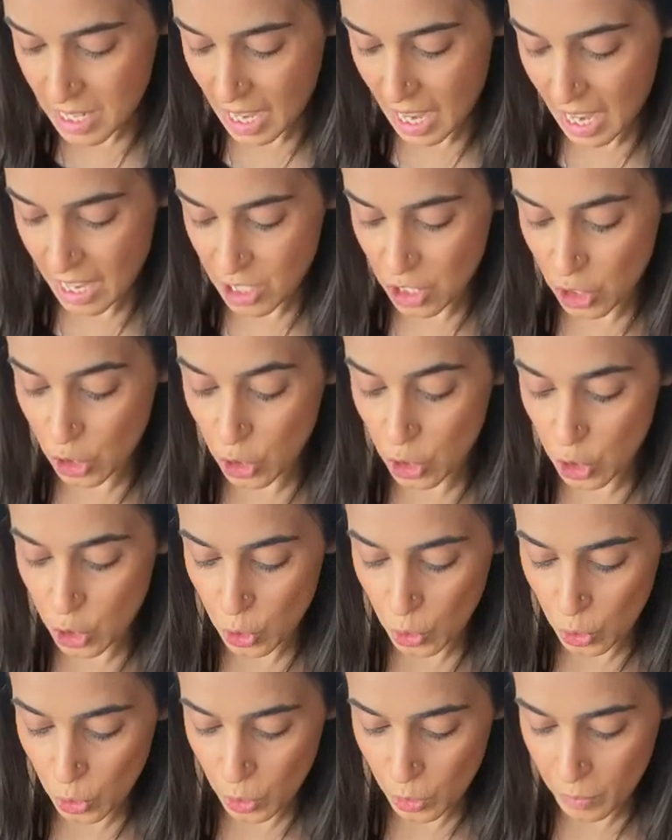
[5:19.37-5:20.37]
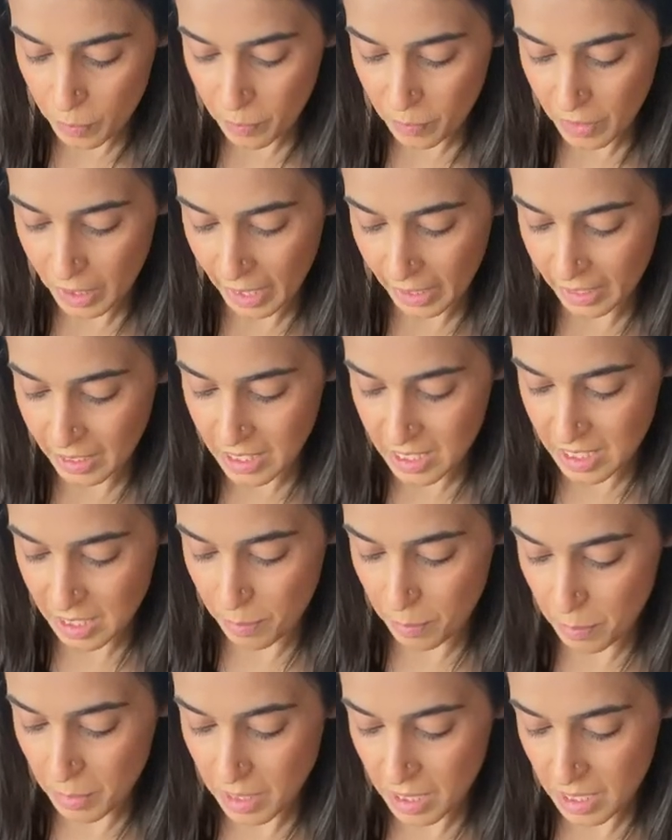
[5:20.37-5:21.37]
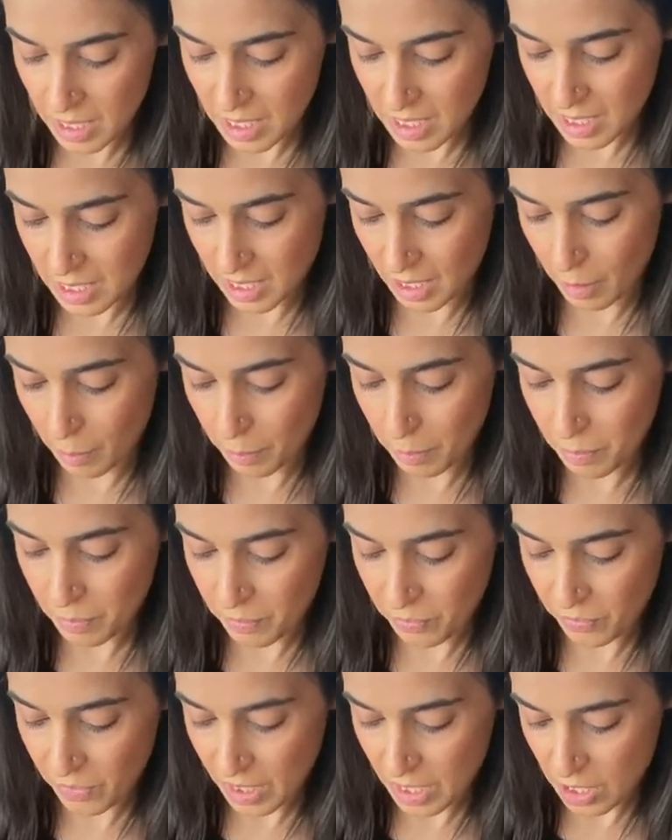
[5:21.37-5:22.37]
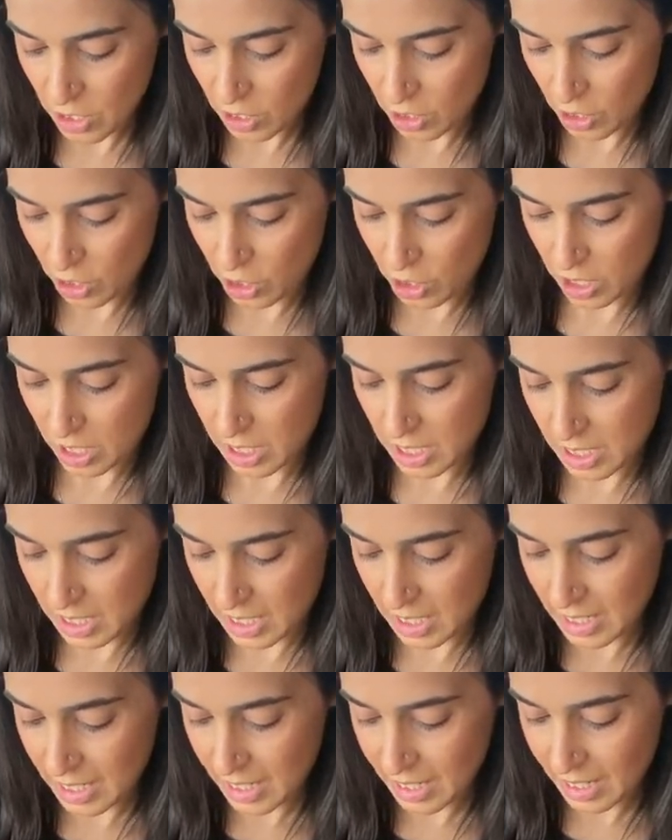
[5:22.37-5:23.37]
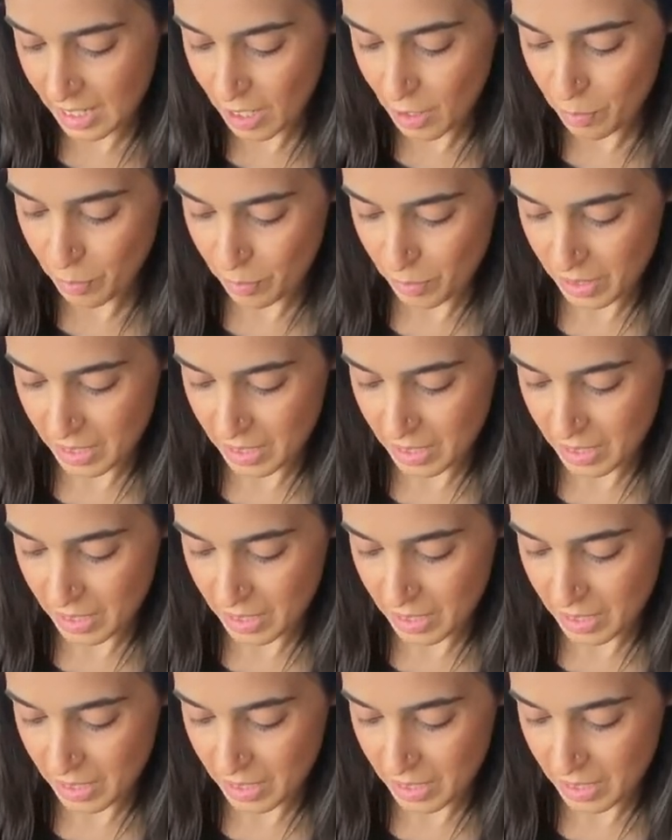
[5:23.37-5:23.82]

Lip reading: as you do like a dim sum. So just seal it up